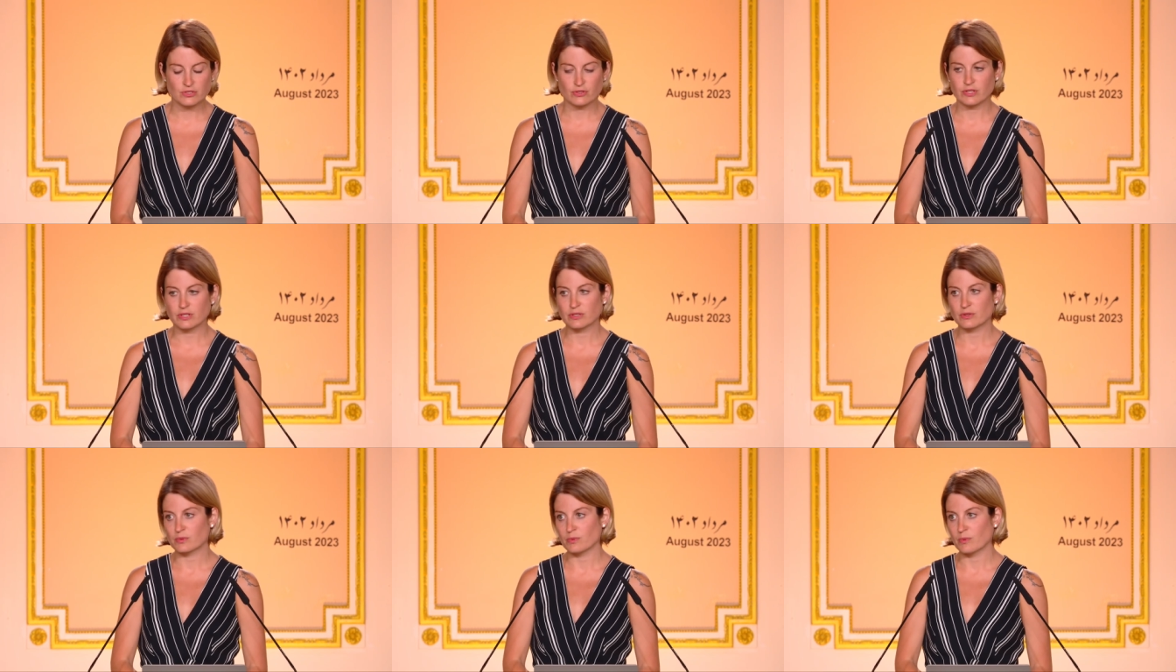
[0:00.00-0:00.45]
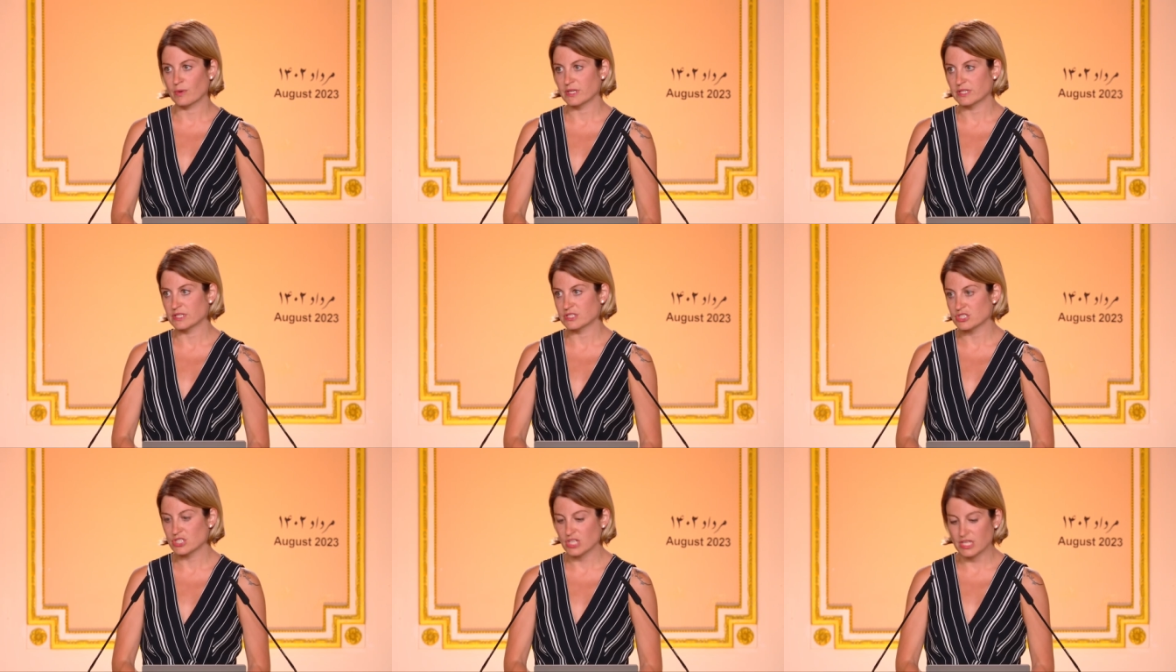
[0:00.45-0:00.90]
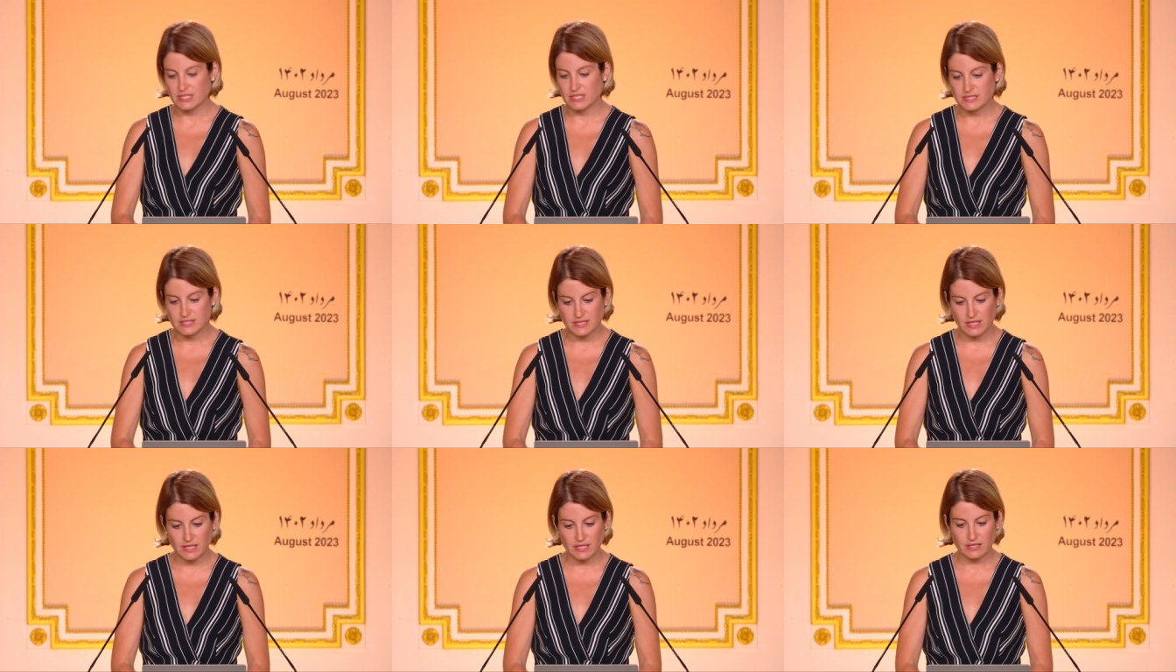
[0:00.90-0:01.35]
during the Rwandan
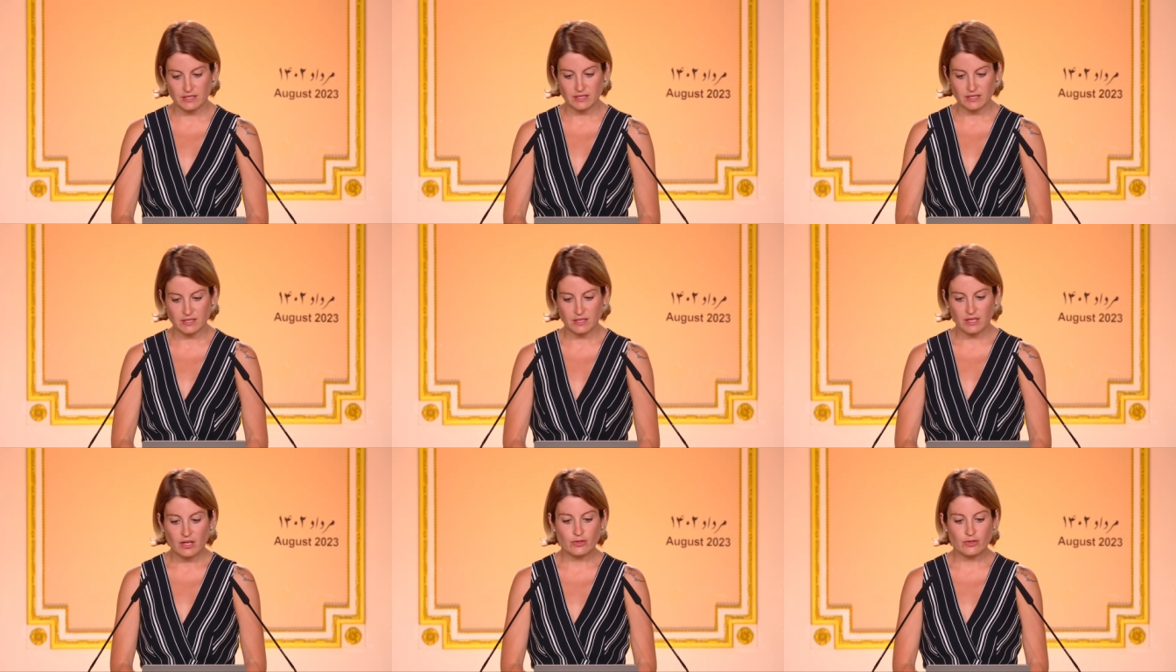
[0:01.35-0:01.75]
genocide,